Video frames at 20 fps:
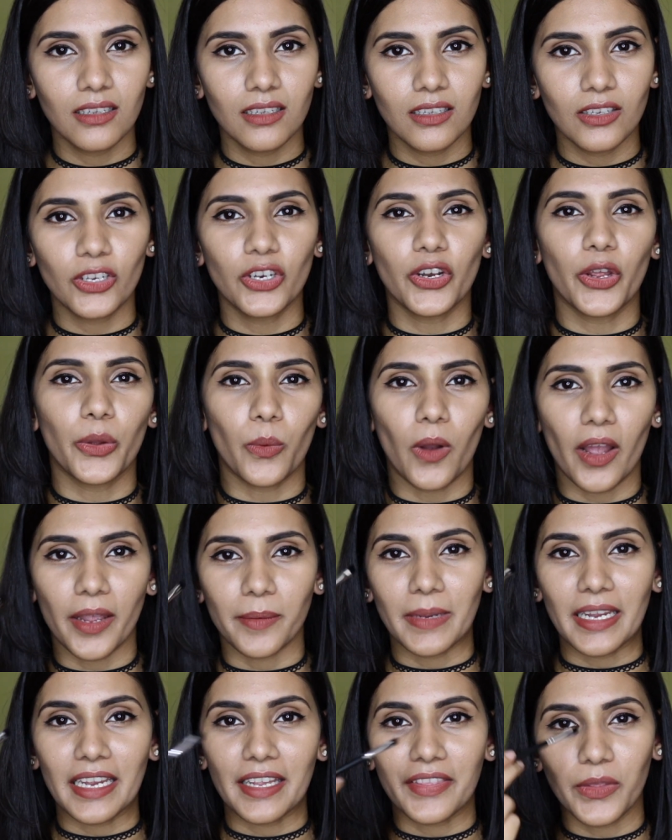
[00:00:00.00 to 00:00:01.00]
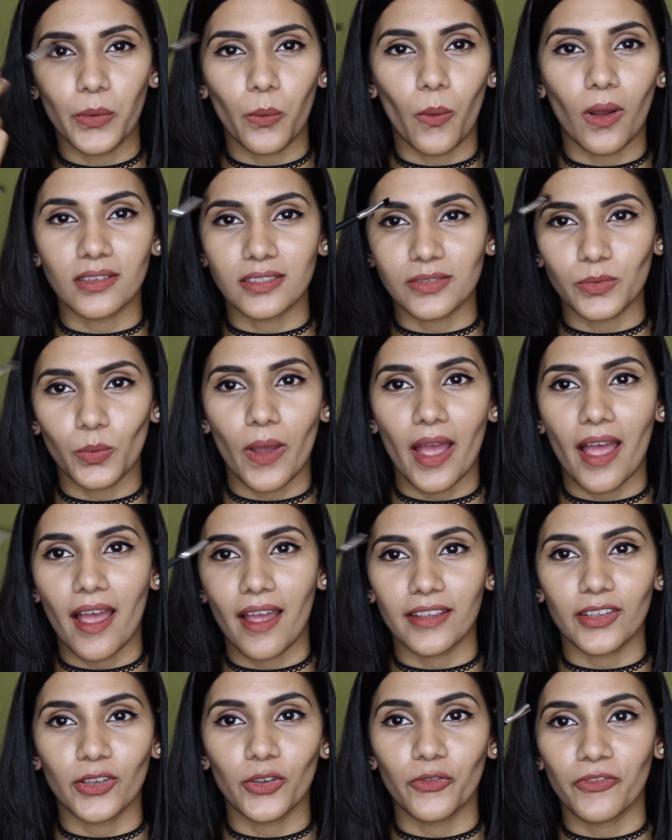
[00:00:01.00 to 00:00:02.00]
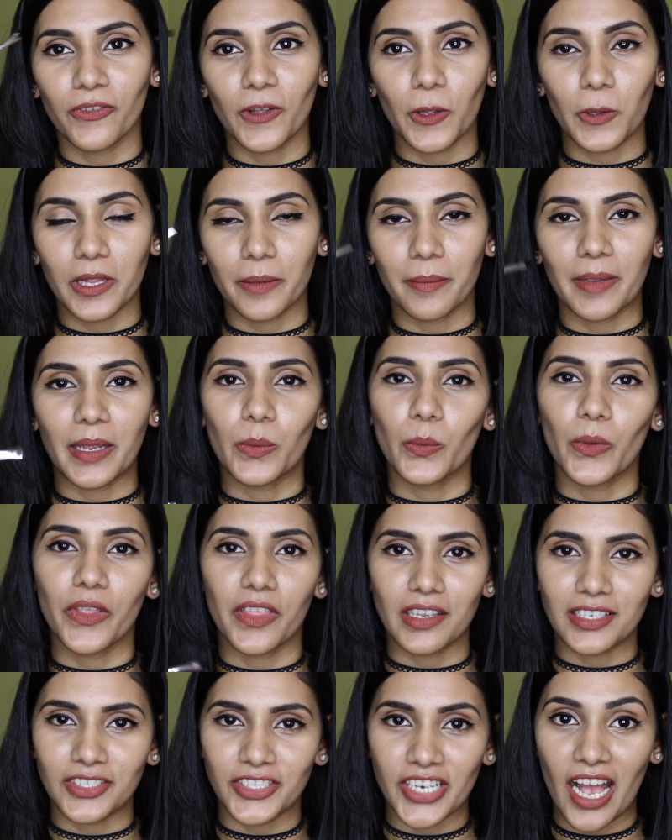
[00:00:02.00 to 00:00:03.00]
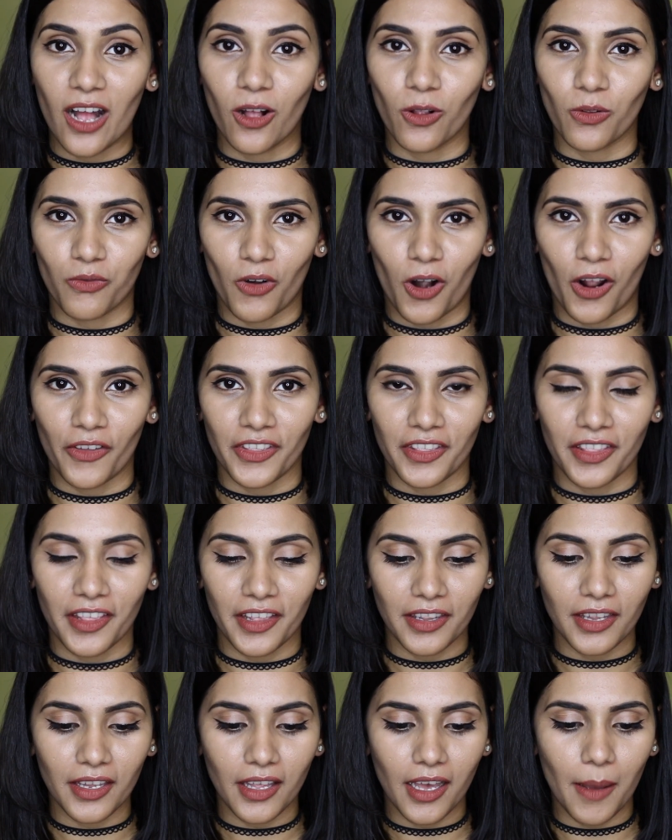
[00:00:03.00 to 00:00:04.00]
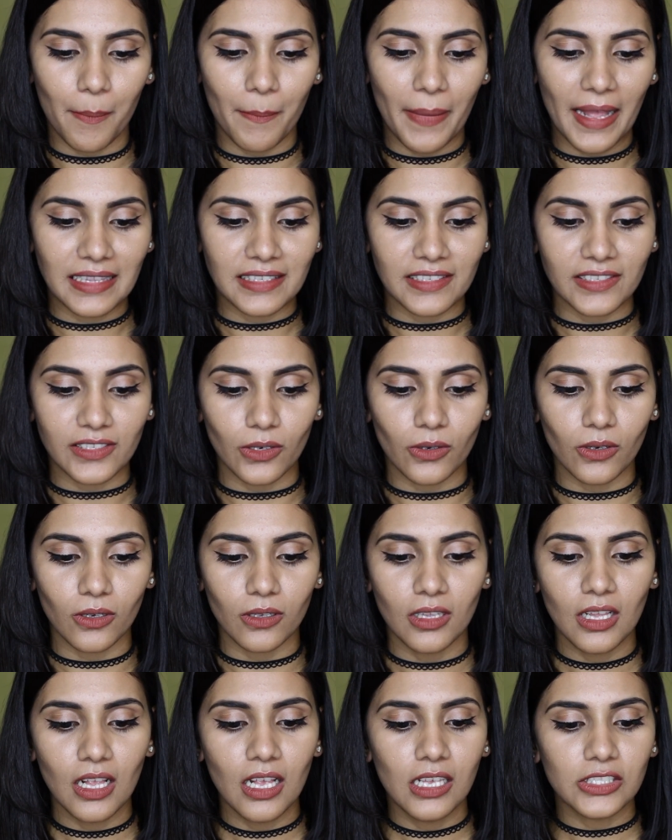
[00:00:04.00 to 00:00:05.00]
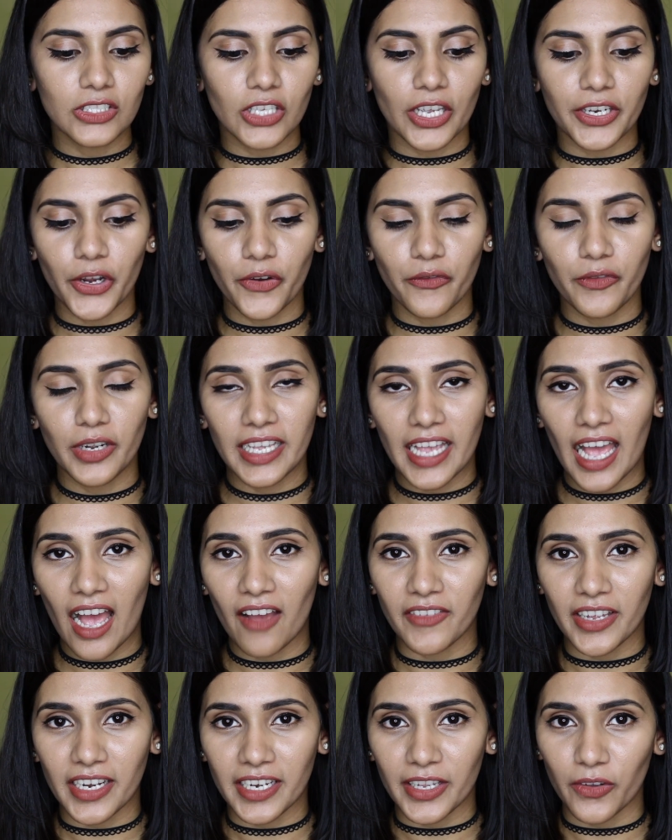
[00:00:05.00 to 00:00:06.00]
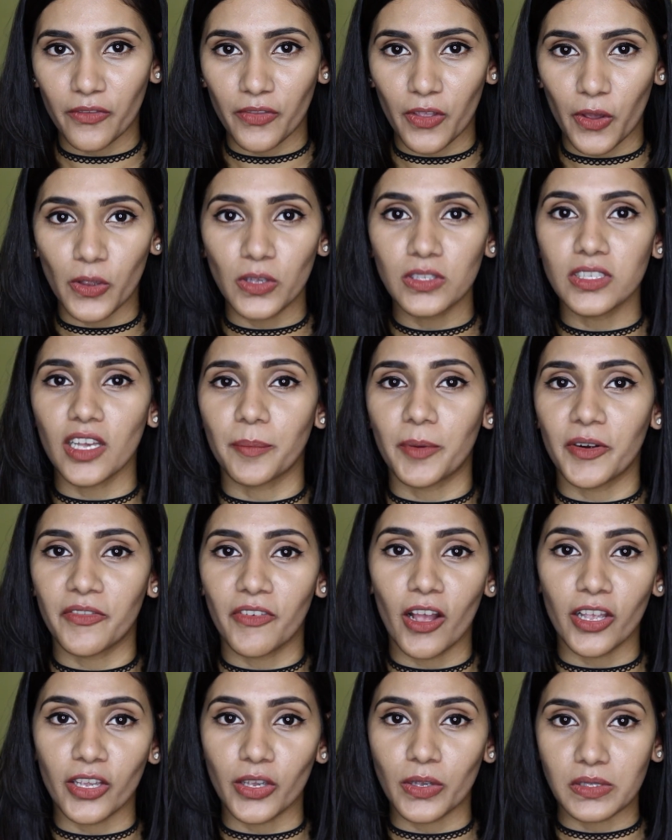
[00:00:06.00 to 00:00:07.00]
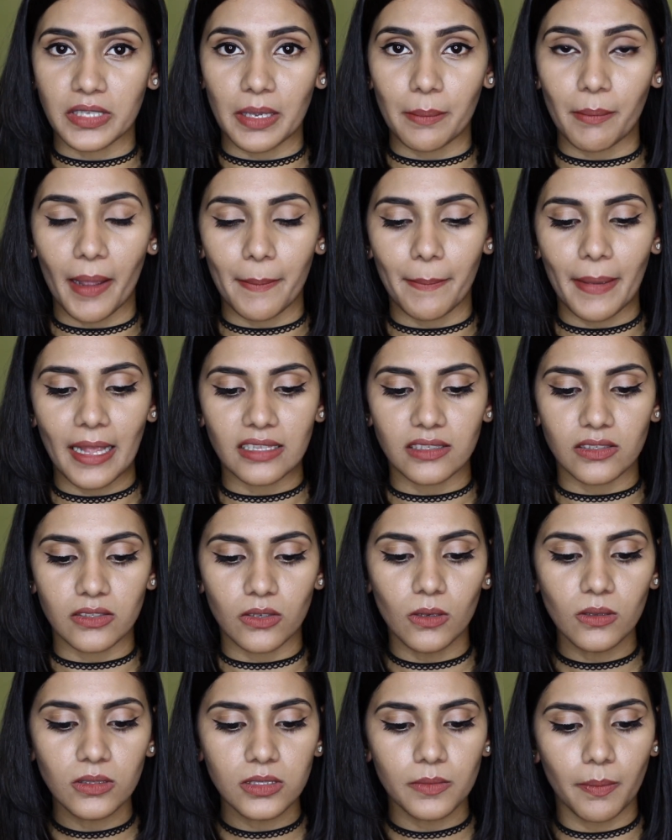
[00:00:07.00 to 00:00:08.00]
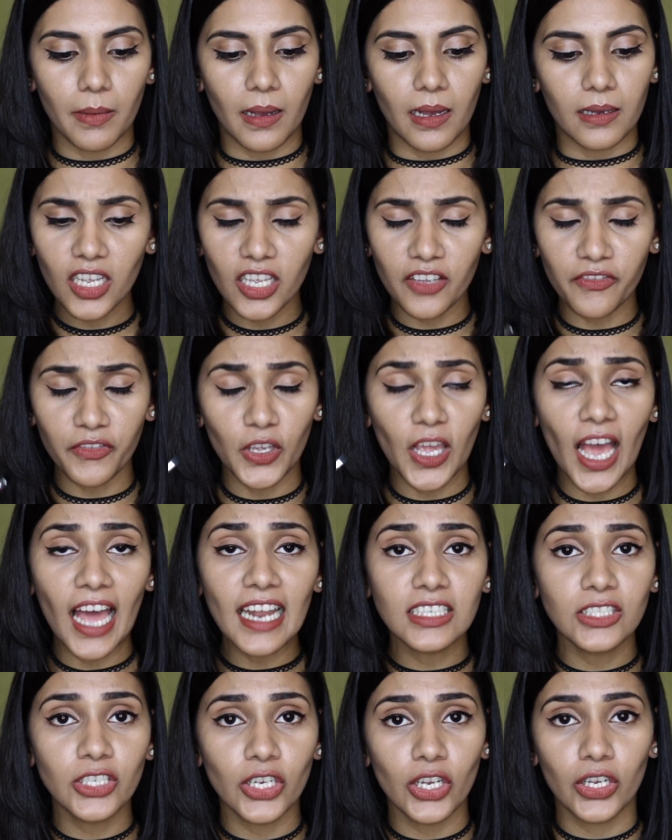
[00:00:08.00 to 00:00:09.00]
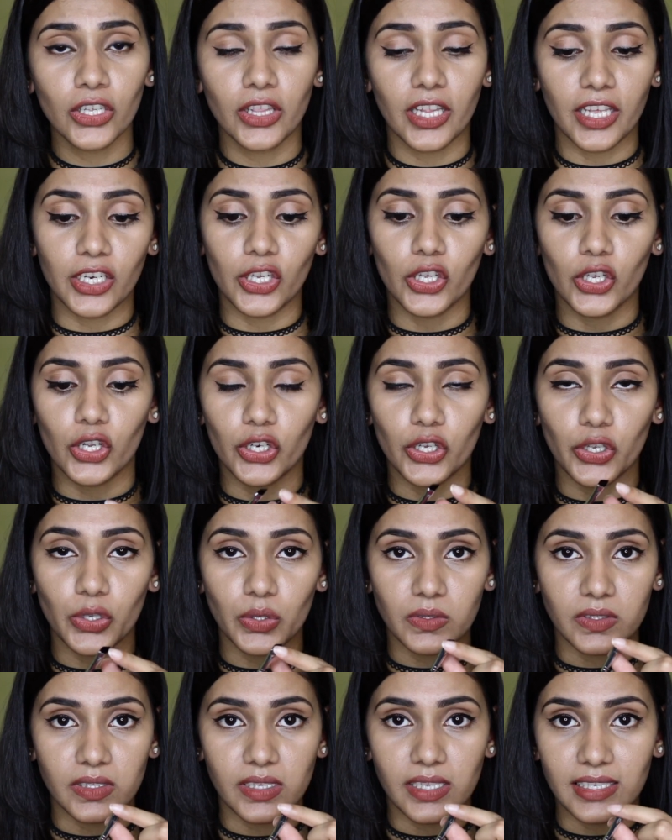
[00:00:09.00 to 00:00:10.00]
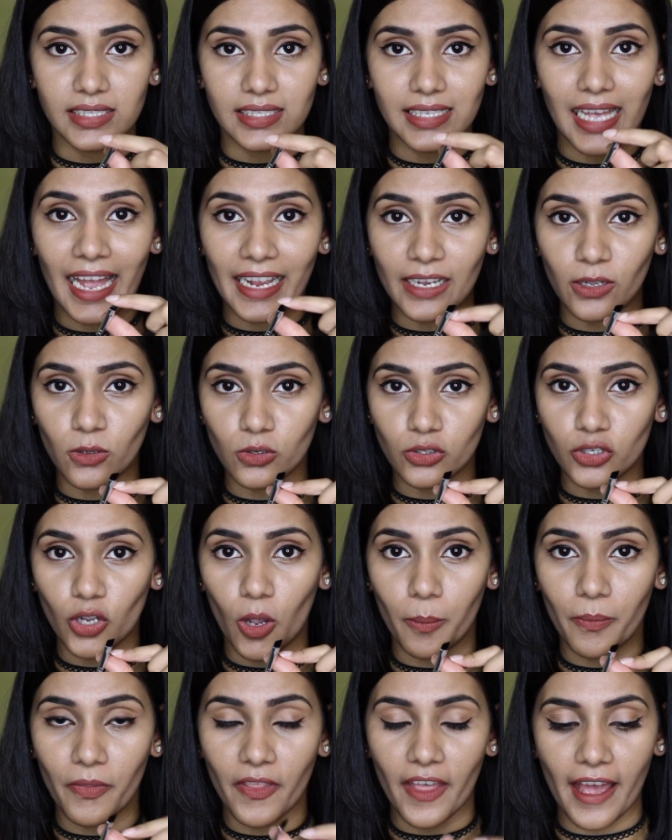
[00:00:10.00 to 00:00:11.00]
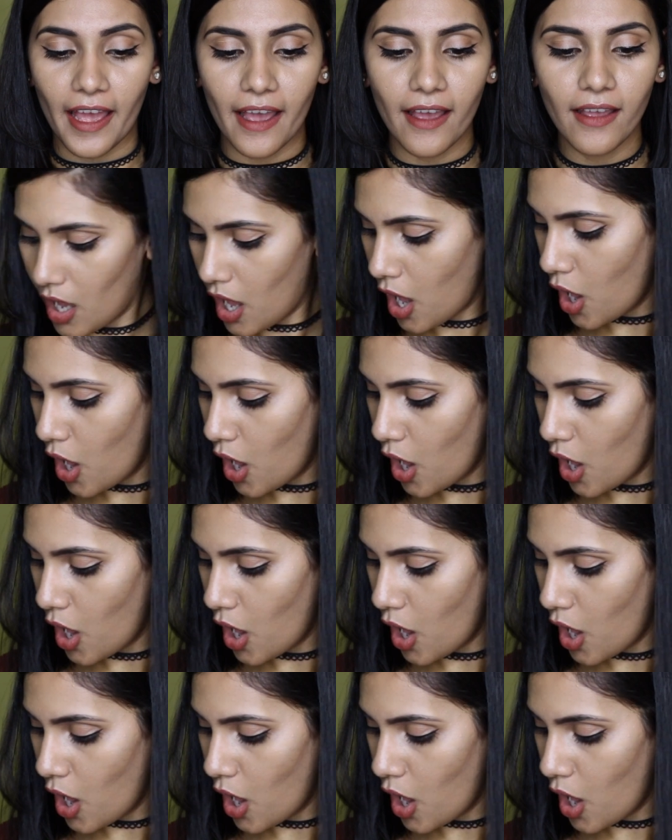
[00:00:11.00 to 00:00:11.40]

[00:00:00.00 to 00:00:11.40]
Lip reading: You know what I mean, the ones where you fill them in with a gel rather than a pencil. So I don't really have any of those. I prefer using my pencils, but if you had to, then you could use this angle top there.